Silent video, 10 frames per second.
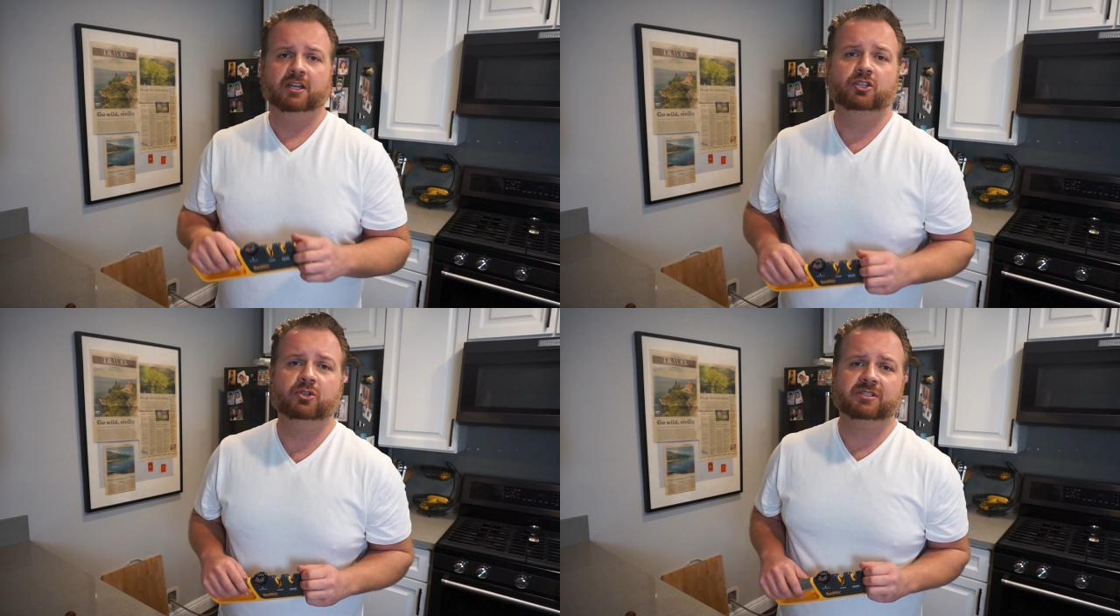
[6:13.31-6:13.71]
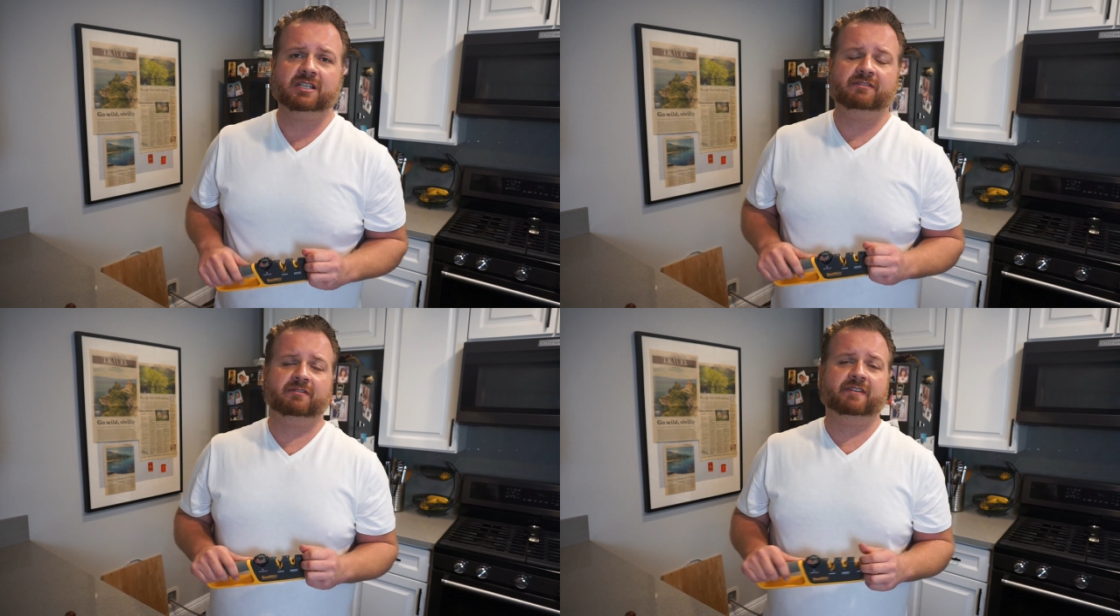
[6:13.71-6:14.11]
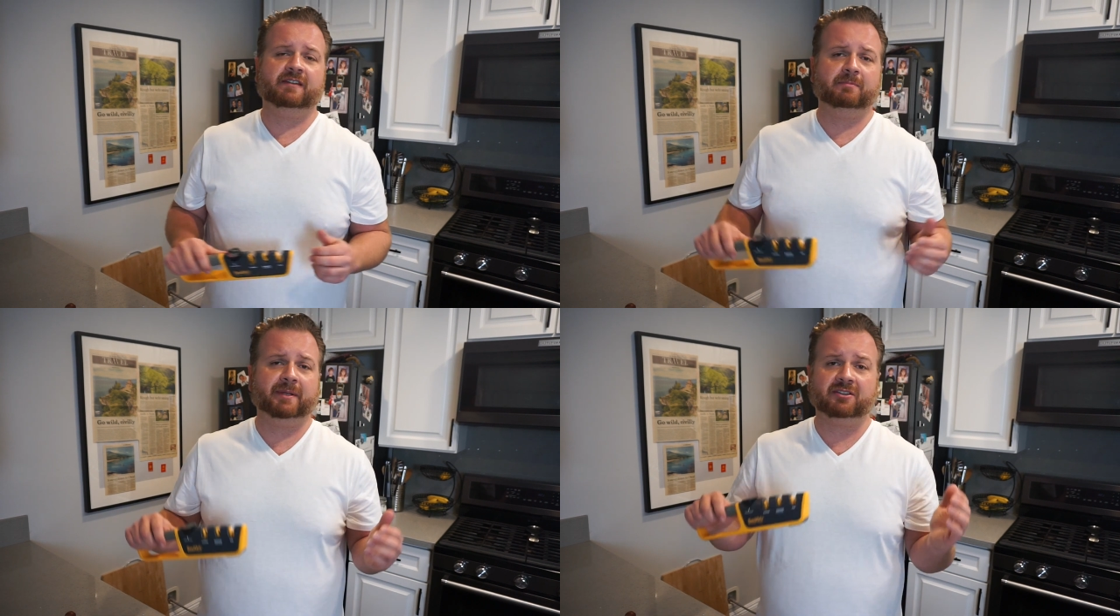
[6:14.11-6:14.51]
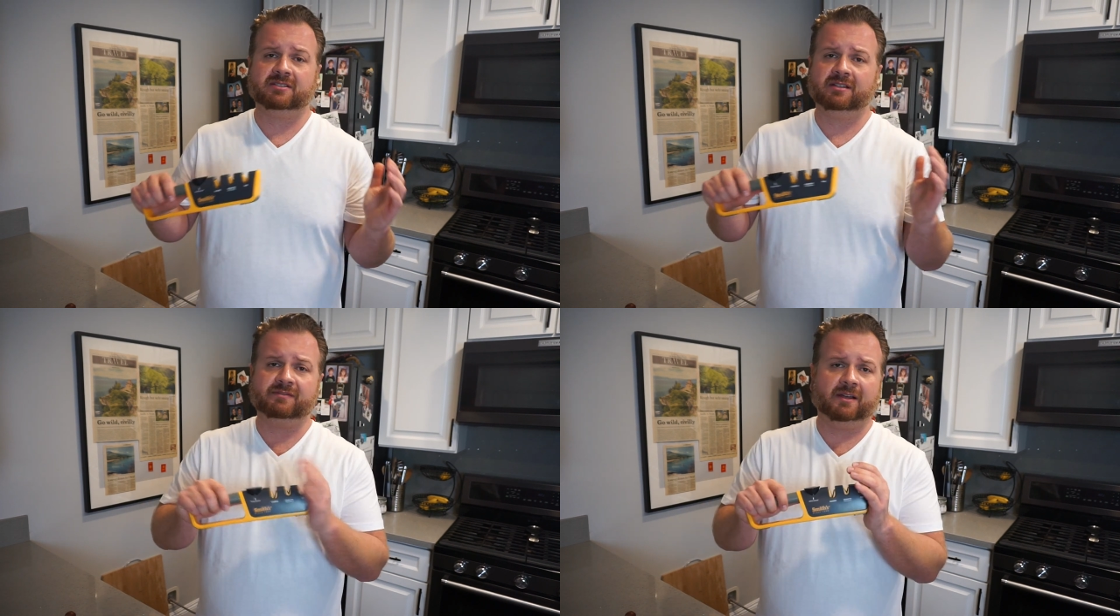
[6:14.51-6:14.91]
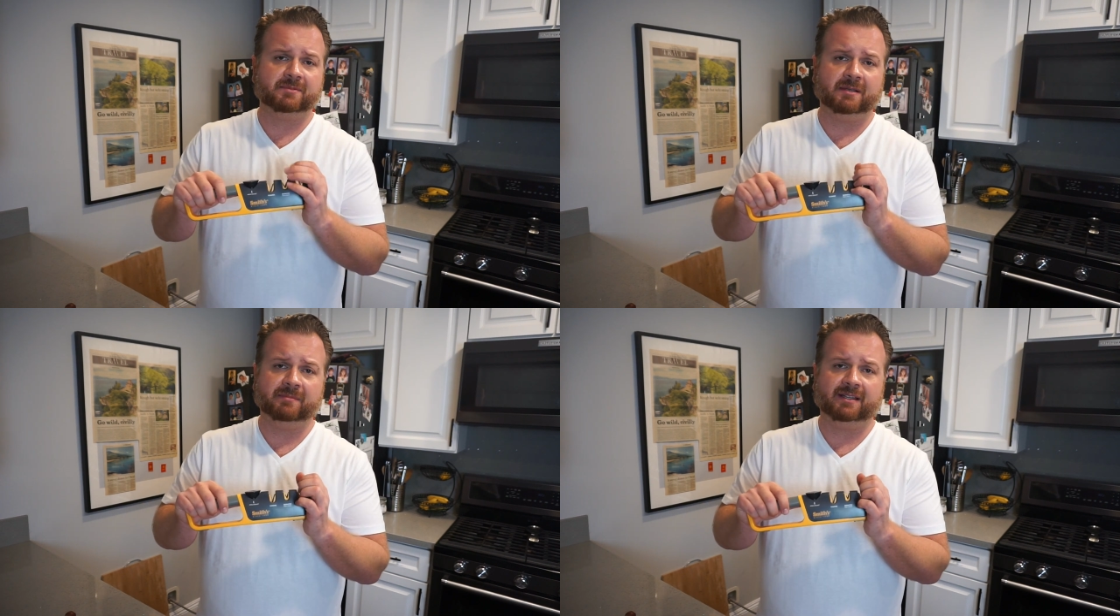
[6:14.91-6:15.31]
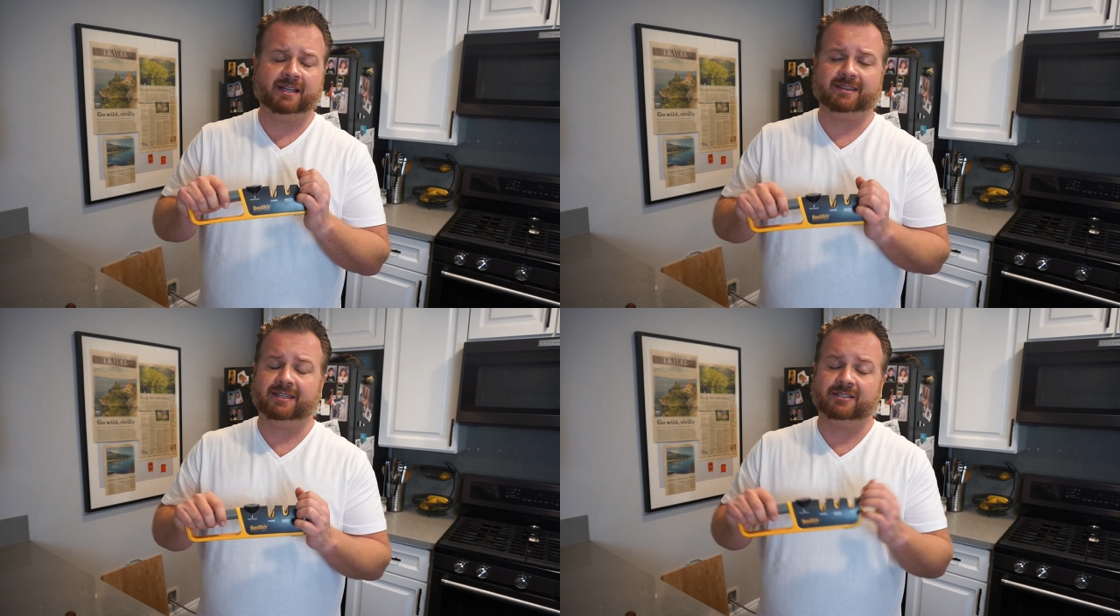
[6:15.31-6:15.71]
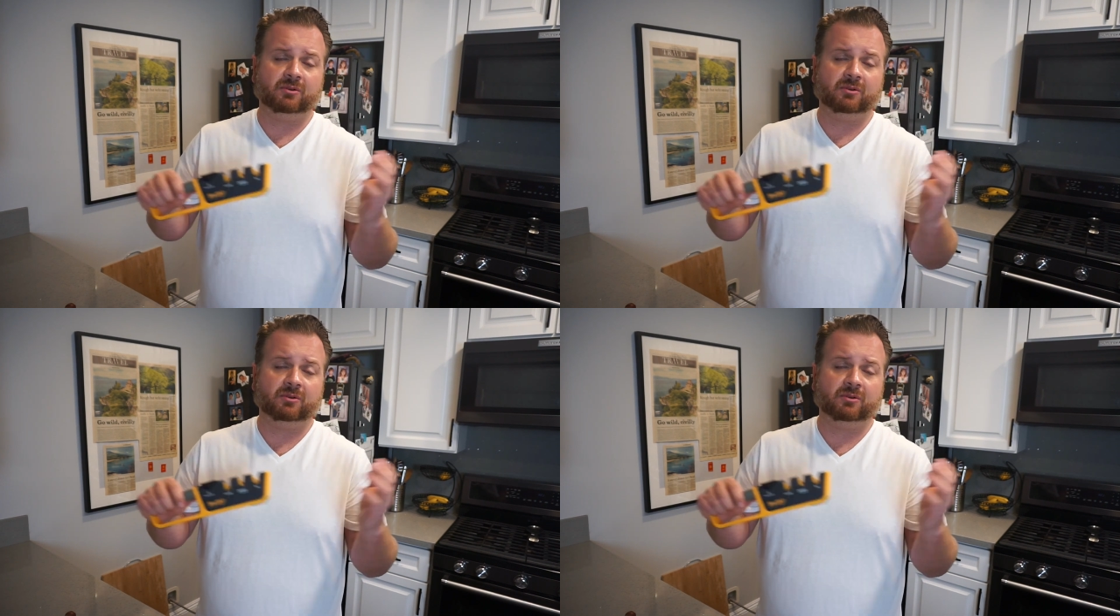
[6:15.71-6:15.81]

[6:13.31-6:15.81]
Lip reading: Do yourself a favor, pick yourself up something like this,